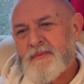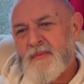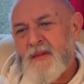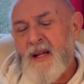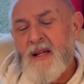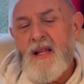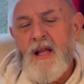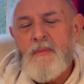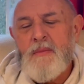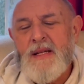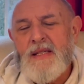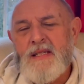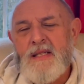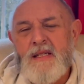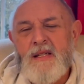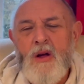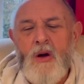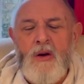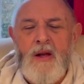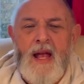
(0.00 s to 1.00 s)
I don't mean
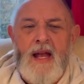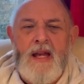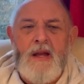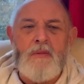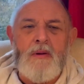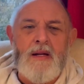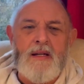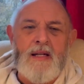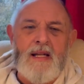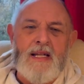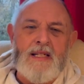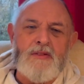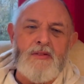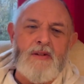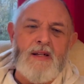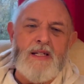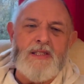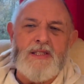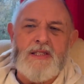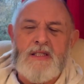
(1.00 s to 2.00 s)
to knock anyone that is
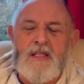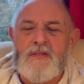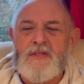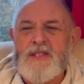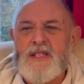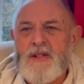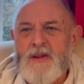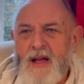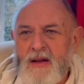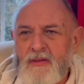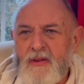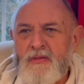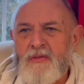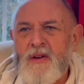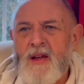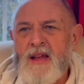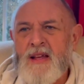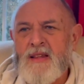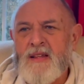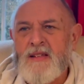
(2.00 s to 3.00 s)
religious. Obviously, you have a
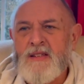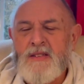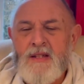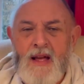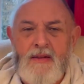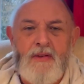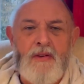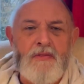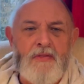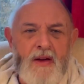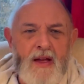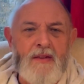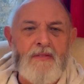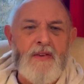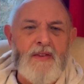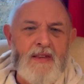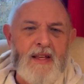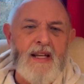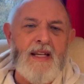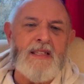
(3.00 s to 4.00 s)
faith, and to have a faith,
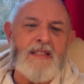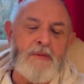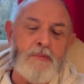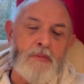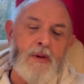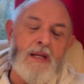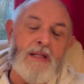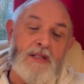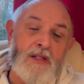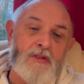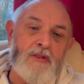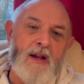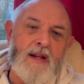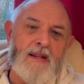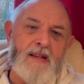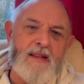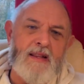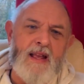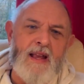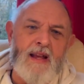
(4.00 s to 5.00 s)
I think it's a
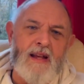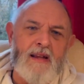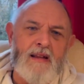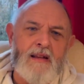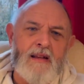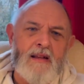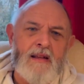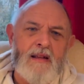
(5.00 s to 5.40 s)
great thing.